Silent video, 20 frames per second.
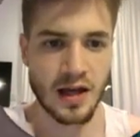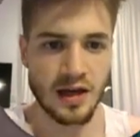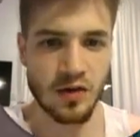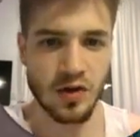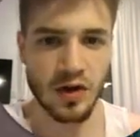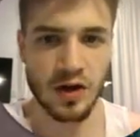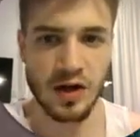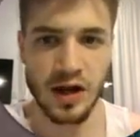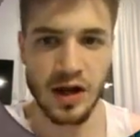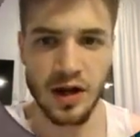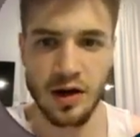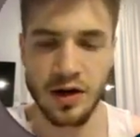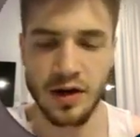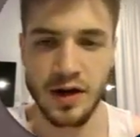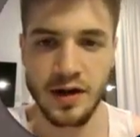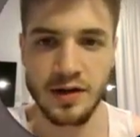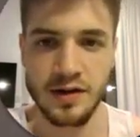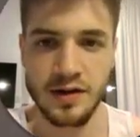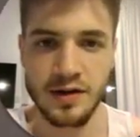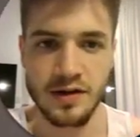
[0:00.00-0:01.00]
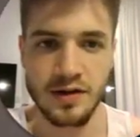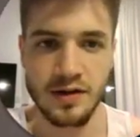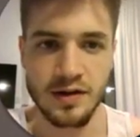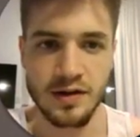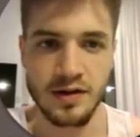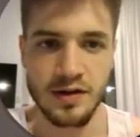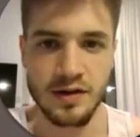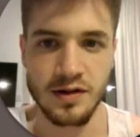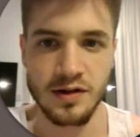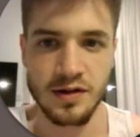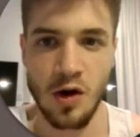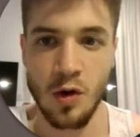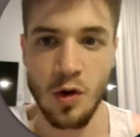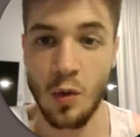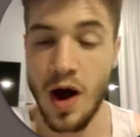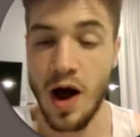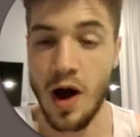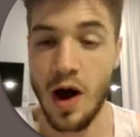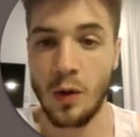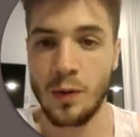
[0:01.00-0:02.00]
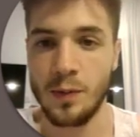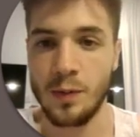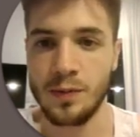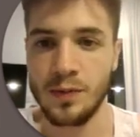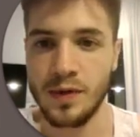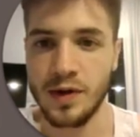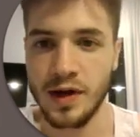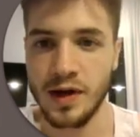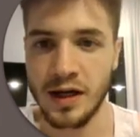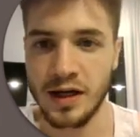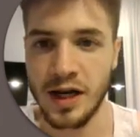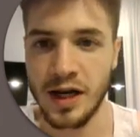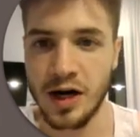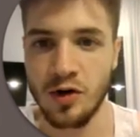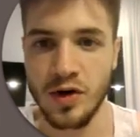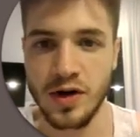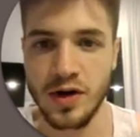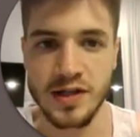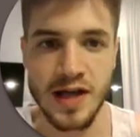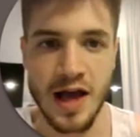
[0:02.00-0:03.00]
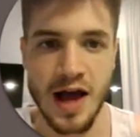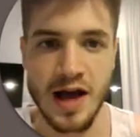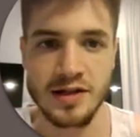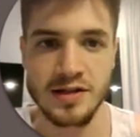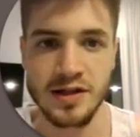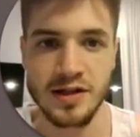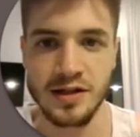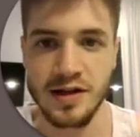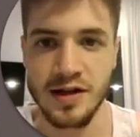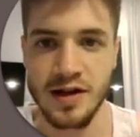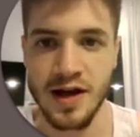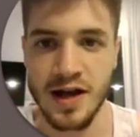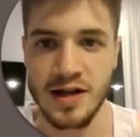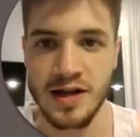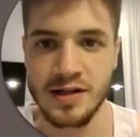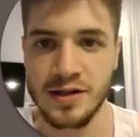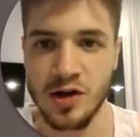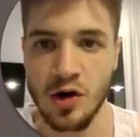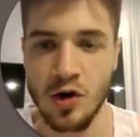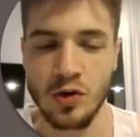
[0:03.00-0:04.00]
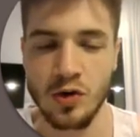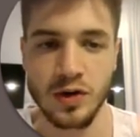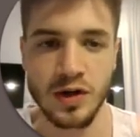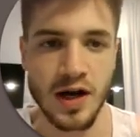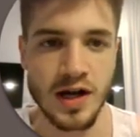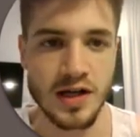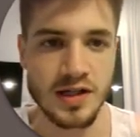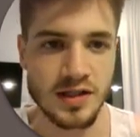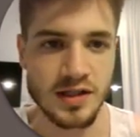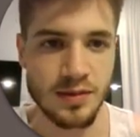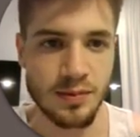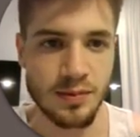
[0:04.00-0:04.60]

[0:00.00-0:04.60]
if you click on it, oh wow, it literally just has it as its own custom